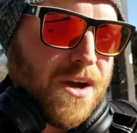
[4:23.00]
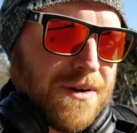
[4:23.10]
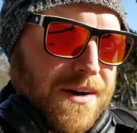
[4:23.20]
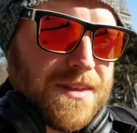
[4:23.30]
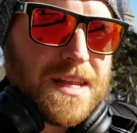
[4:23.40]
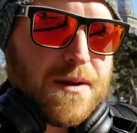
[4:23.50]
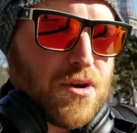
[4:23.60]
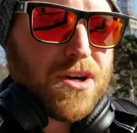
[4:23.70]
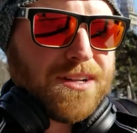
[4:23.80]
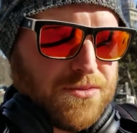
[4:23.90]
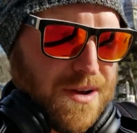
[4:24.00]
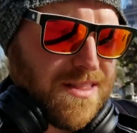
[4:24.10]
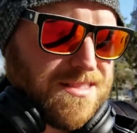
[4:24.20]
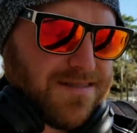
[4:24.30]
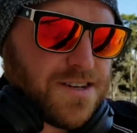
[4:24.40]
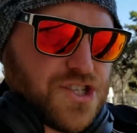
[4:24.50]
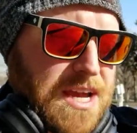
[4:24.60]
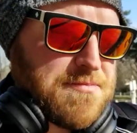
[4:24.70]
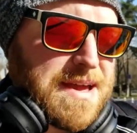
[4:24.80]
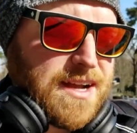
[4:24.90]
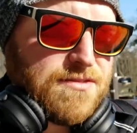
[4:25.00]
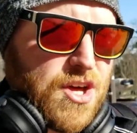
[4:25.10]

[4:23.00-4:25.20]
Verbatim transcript: around the neighborhood with a giant bag of